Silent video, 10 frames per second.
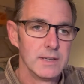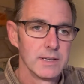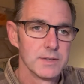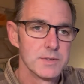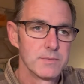
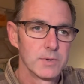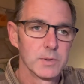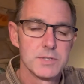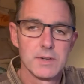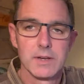is
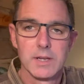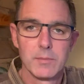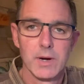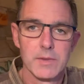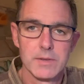focused on
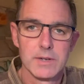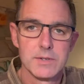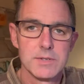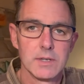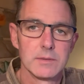Him rather than
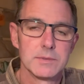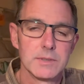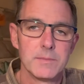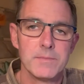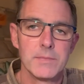ourselves.
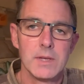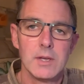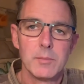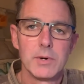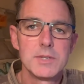And
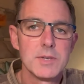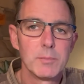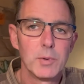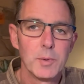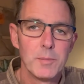pretty
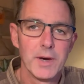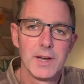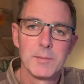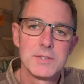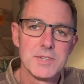simple, but
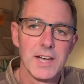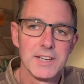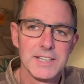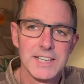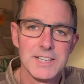I'm
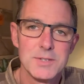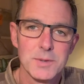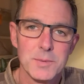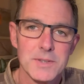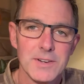excited to get into
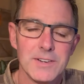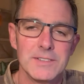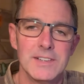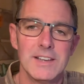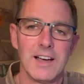it with you all.
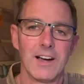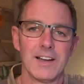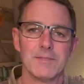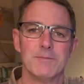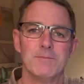All right,
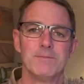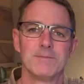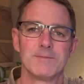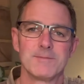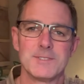
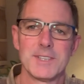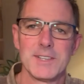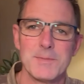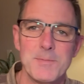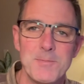see you.